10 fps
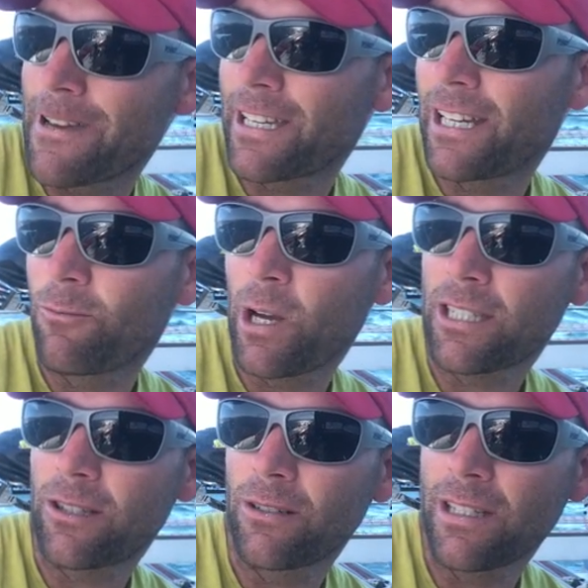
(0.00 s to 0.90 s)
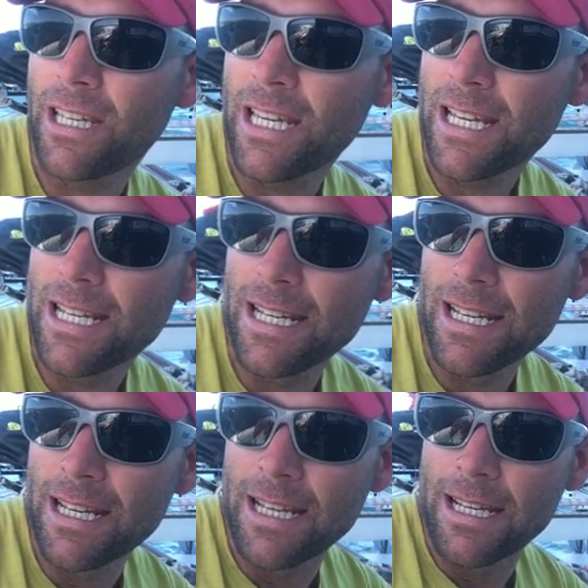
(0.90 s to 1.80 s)
Again, westerly,
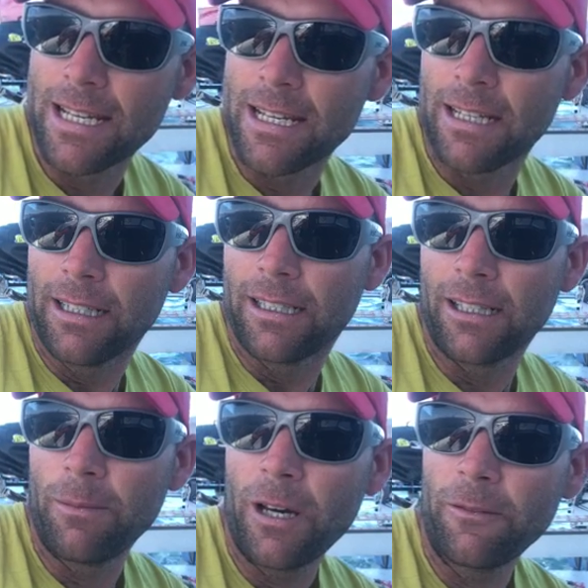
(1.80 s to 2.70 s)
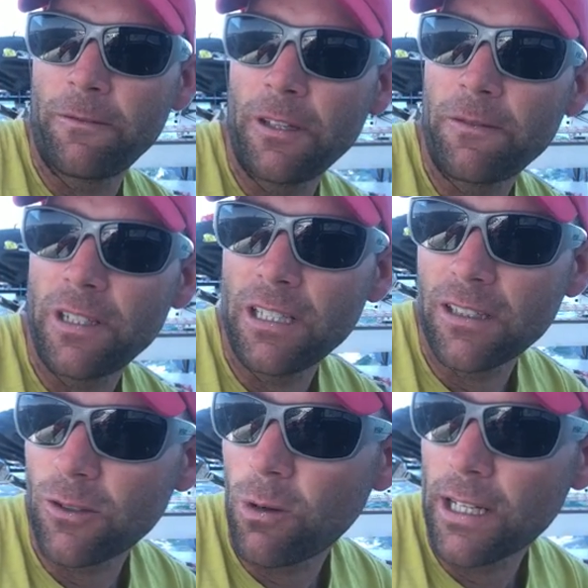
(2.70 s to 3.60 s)
about 15
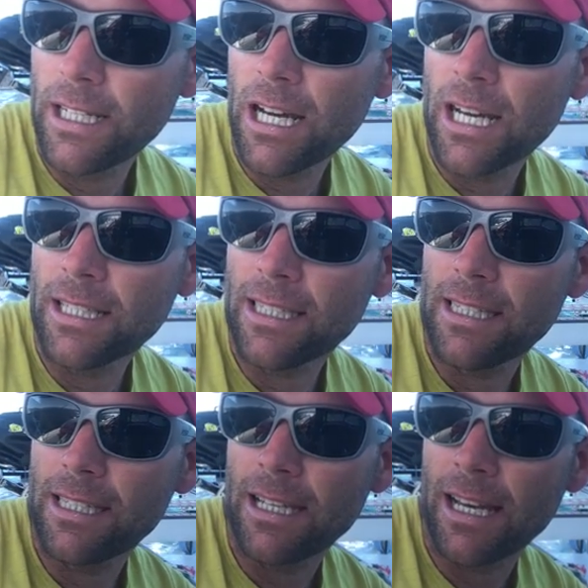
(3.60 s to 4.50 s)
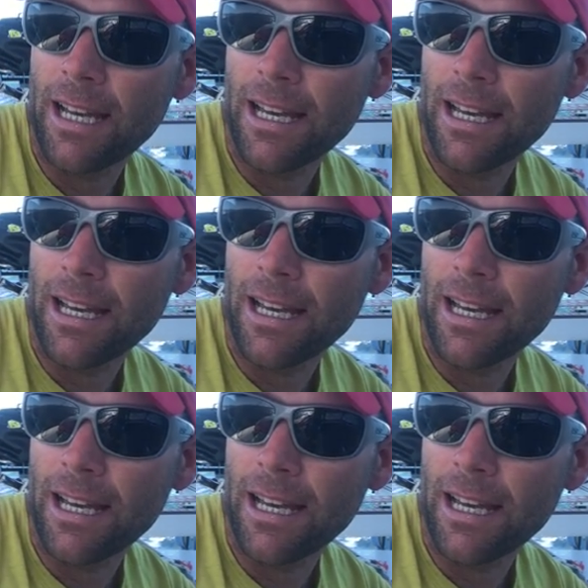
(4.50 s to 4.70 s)
to 20 knots.